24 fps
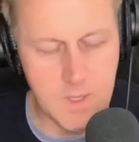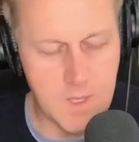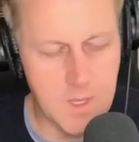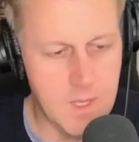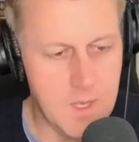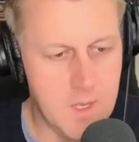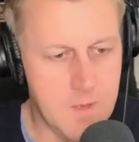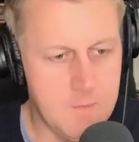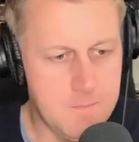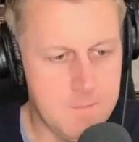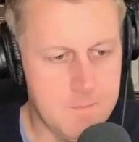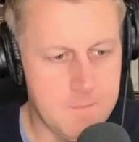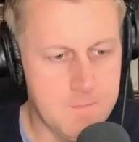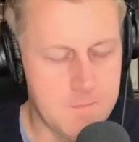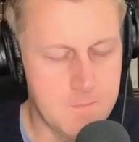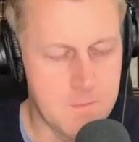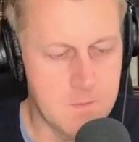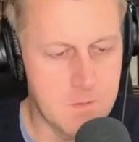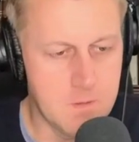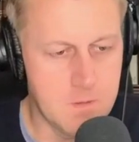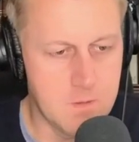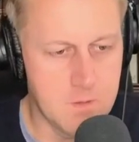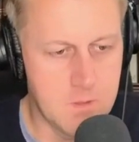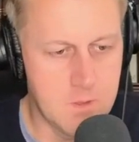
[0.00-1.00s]
if
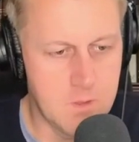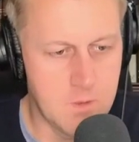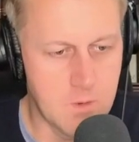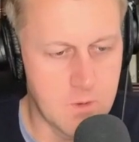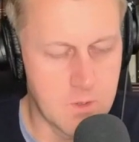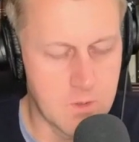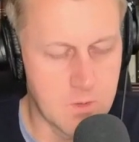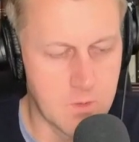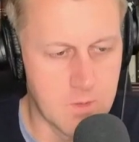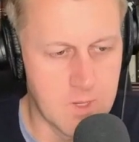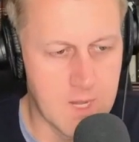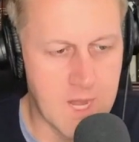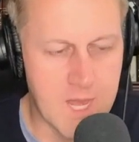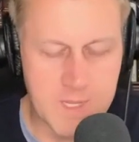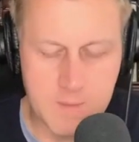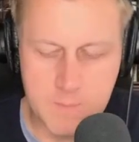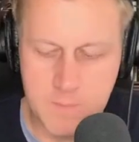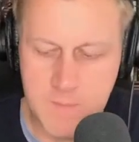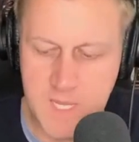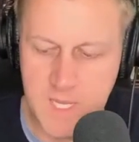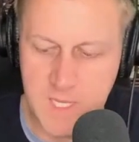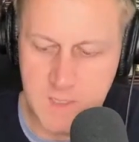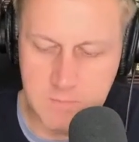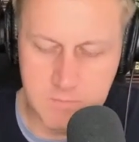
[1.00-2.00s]
you're at all like
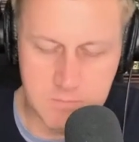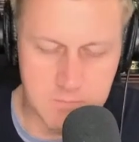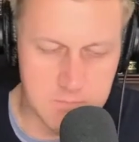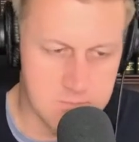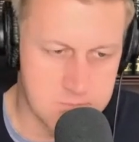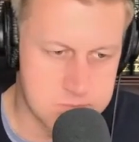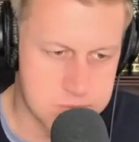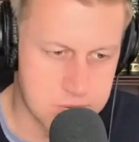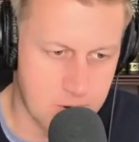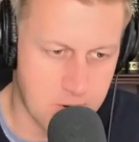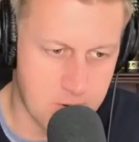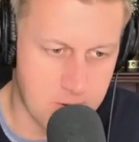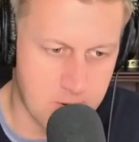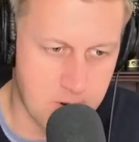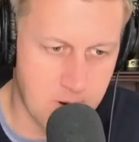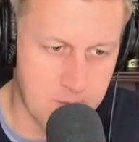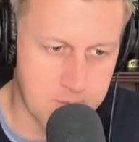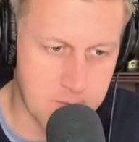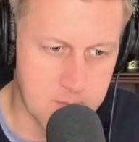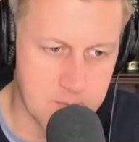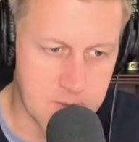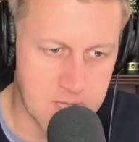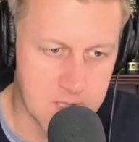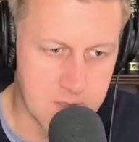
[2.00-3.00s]
me, and
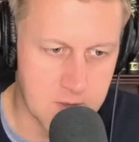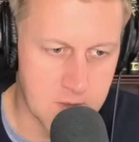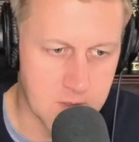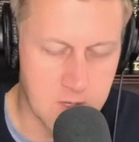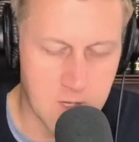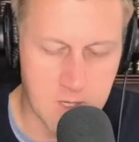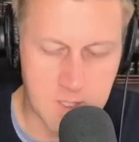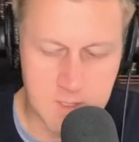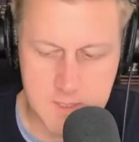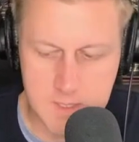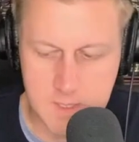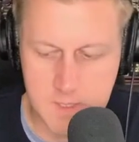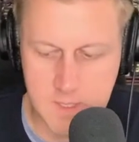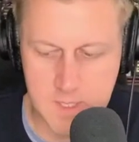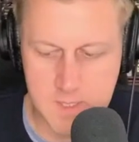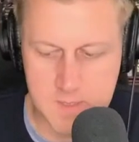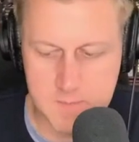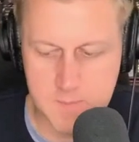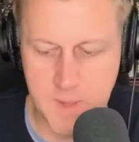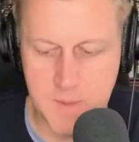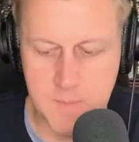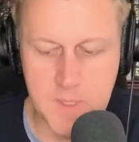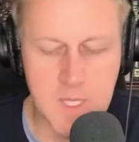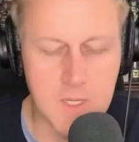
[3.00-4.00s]
probably you're not, and
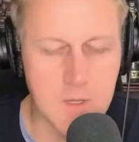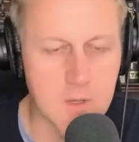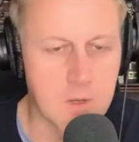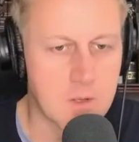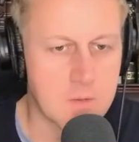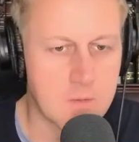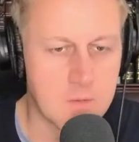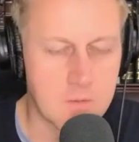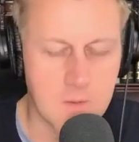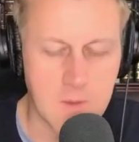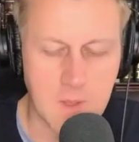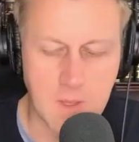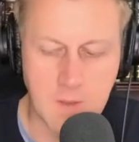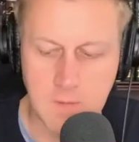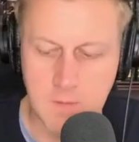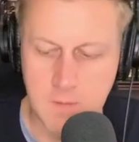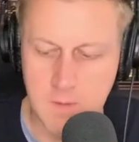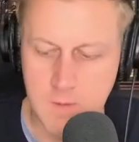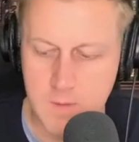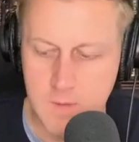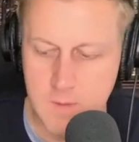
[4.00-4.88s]
that's maybe a good thing,